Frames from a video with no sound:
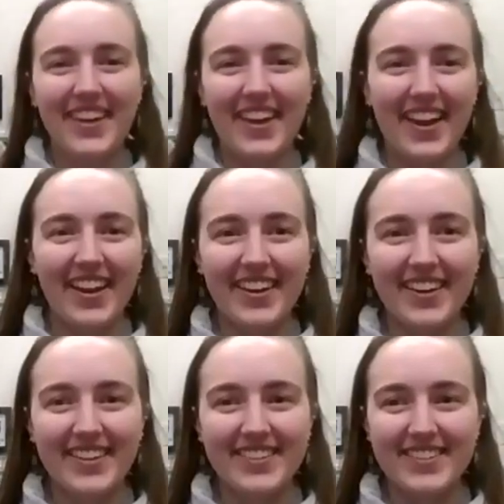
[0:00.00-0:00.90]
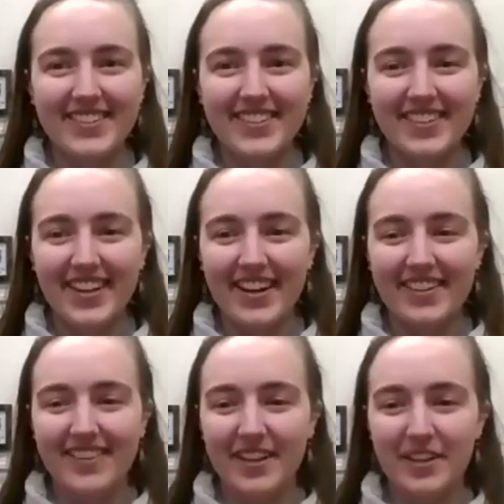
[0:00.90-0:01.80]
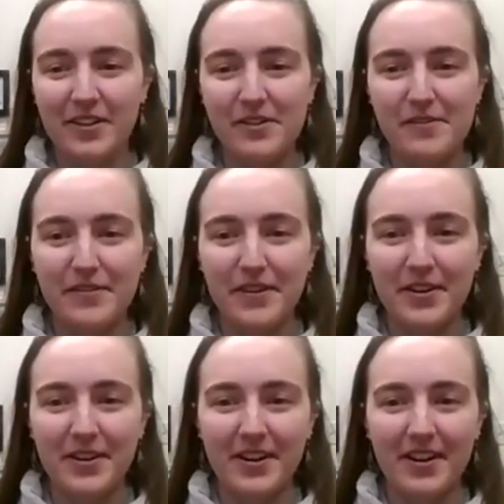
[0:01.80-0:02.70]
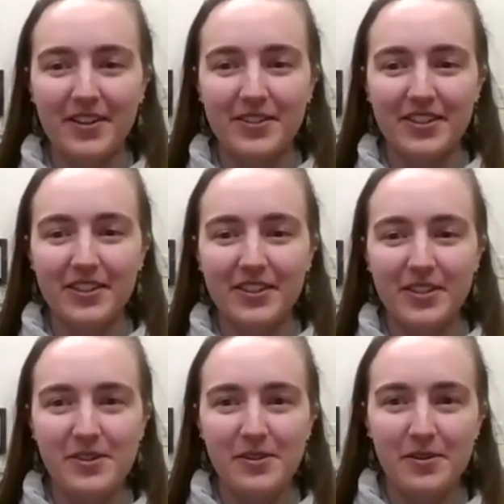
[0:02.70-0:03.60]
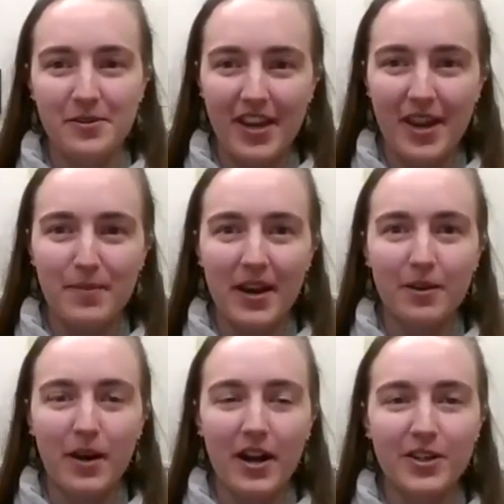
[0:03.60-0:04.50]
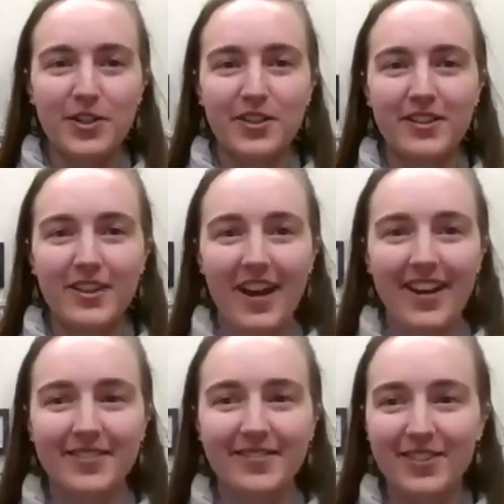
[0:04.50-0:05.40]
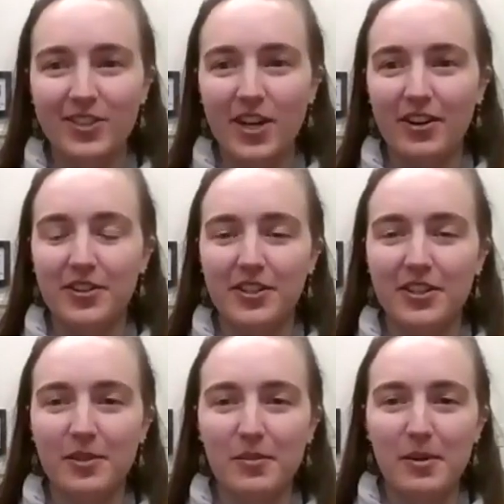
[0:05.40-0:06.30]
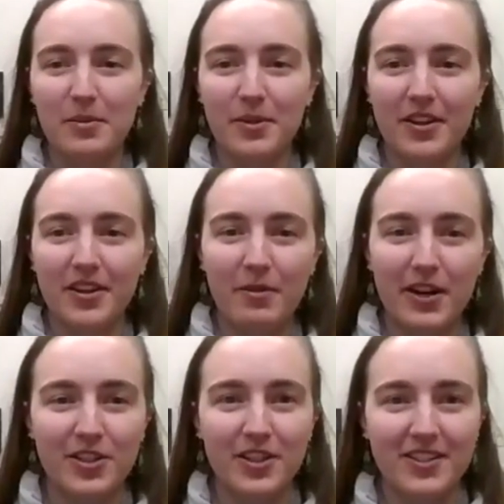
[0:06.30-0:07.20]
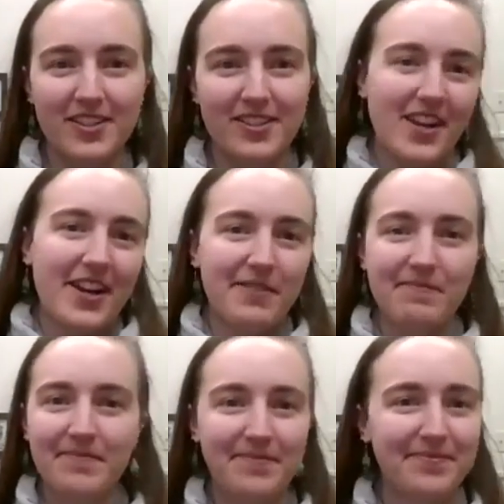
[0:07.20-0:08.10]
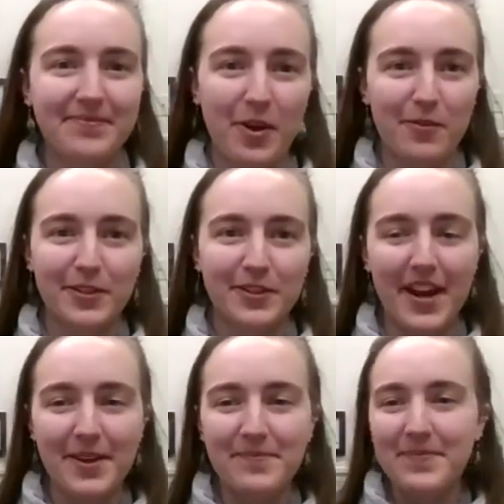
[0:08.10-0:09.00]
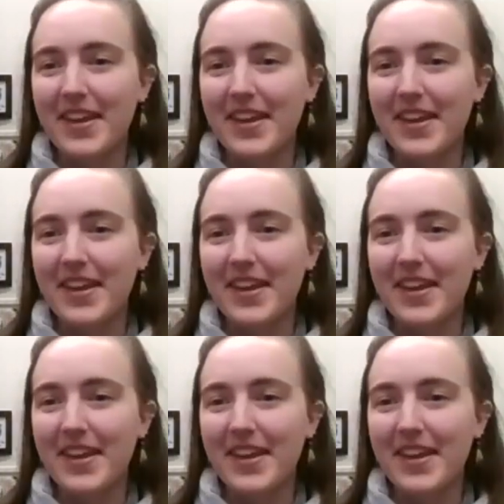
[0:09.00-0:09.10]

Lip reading: And yeah, thank you for all those out there who came by to watch. Shout out to the people that are going to watch this over time.